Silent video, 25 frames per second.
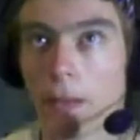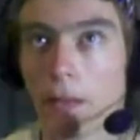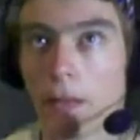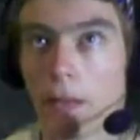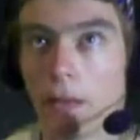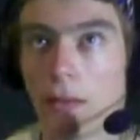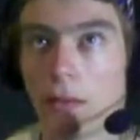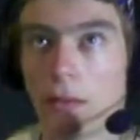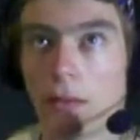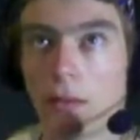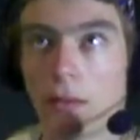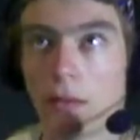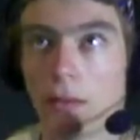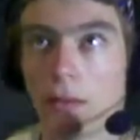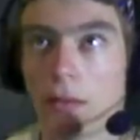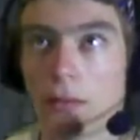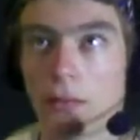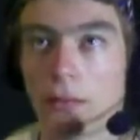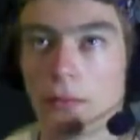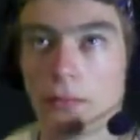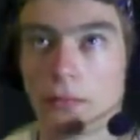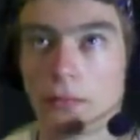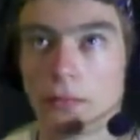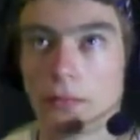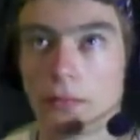
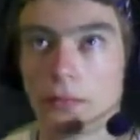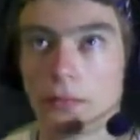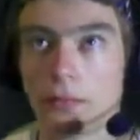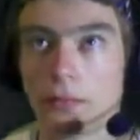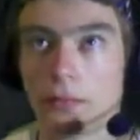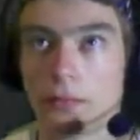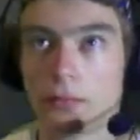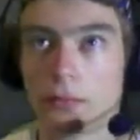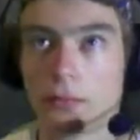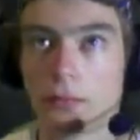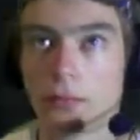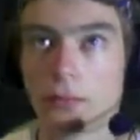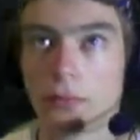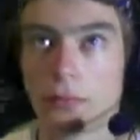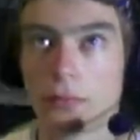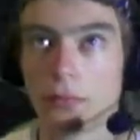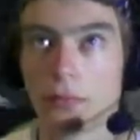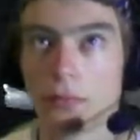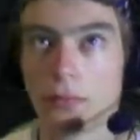[no speech]